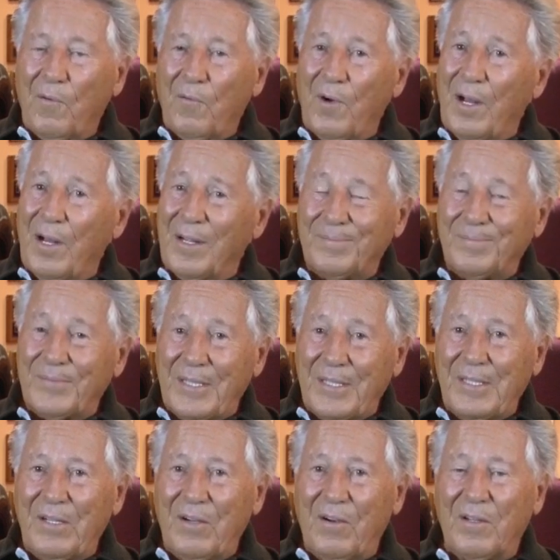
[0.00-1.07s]
Well,
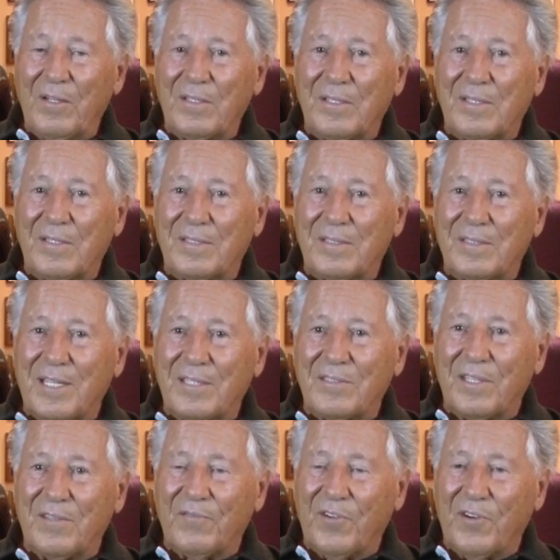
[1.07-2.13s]
you know,
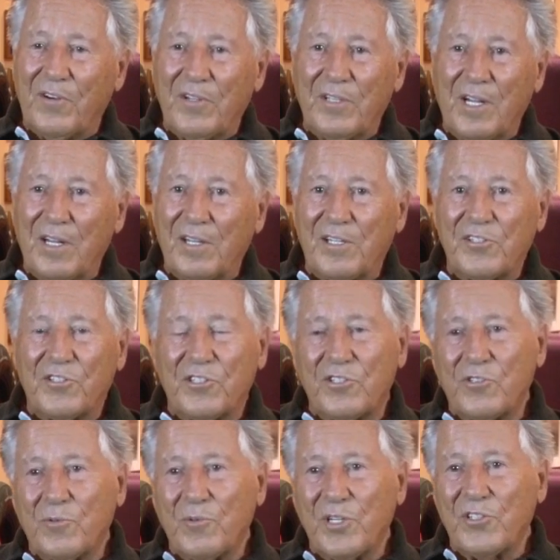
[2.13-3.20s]
that's a very delicate
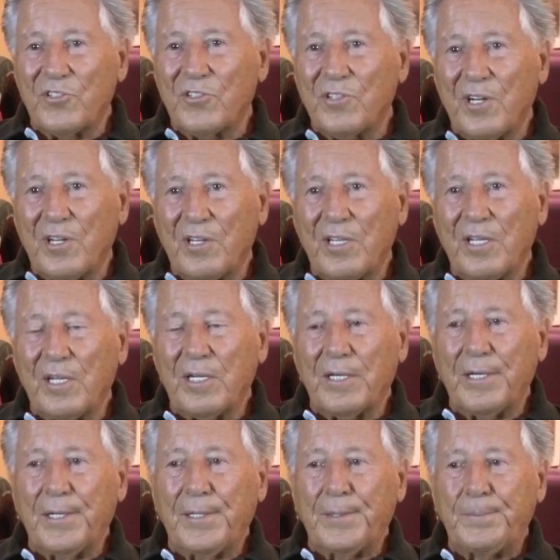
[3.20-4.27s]
situation. I think,
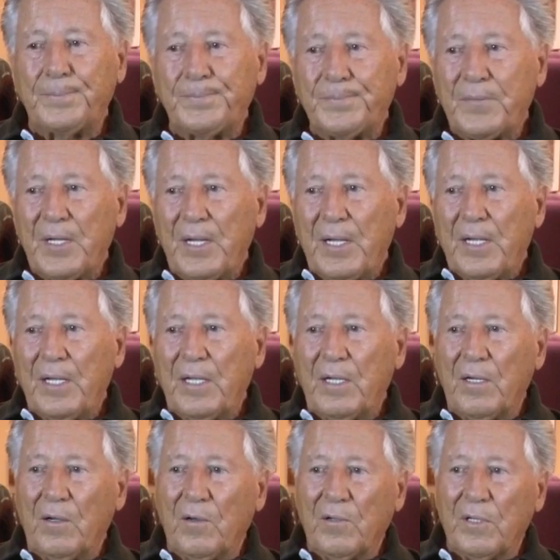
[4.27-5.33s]

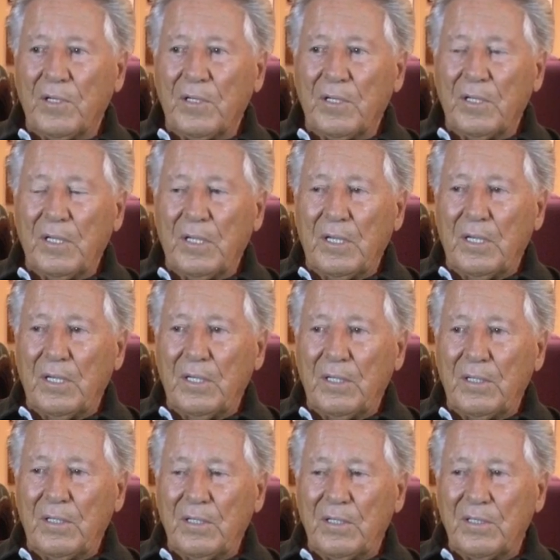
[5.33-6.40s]
you know,
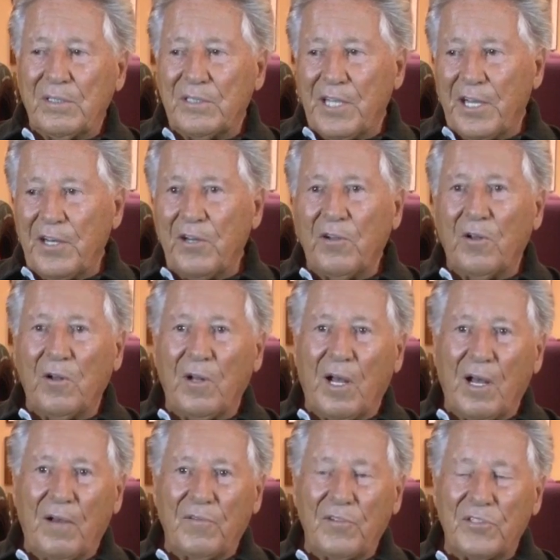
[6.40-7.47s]
that Daniel,
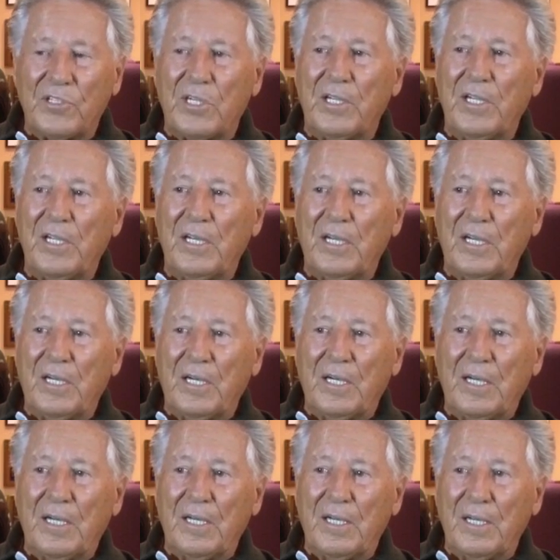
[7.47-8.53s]
obviously,
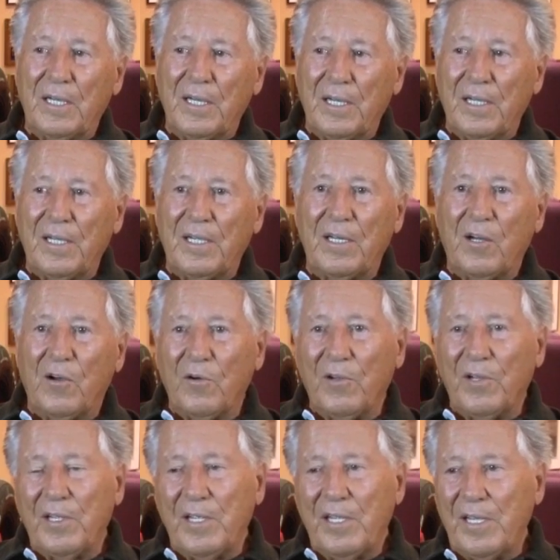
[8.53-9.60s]
you
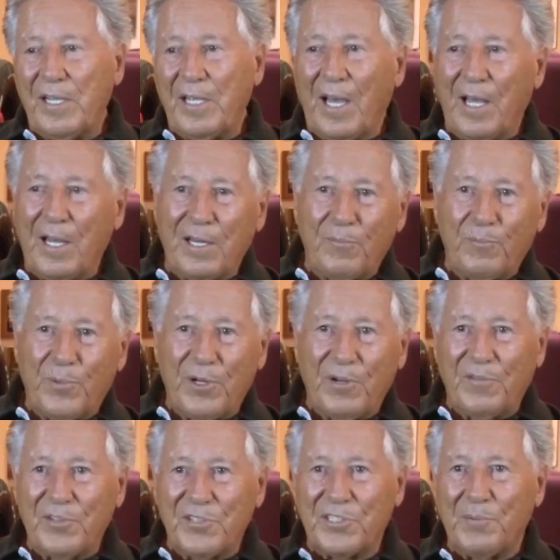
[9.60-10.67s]
know, he had a bit
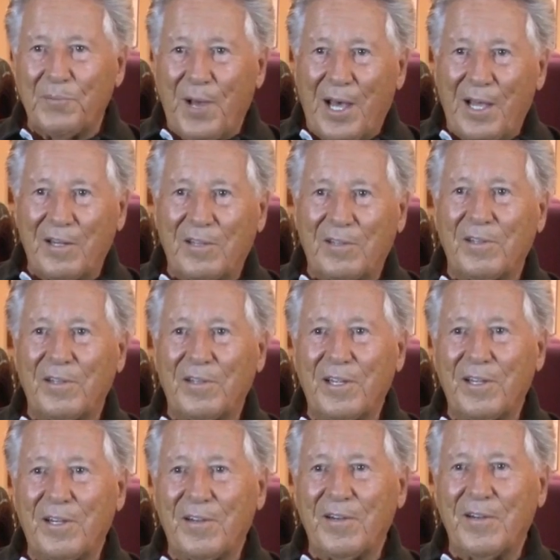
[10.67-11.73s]
of a sabbatical
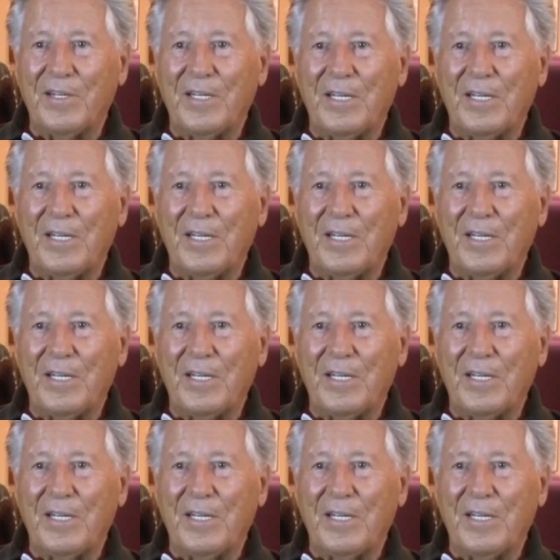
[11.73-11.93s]
here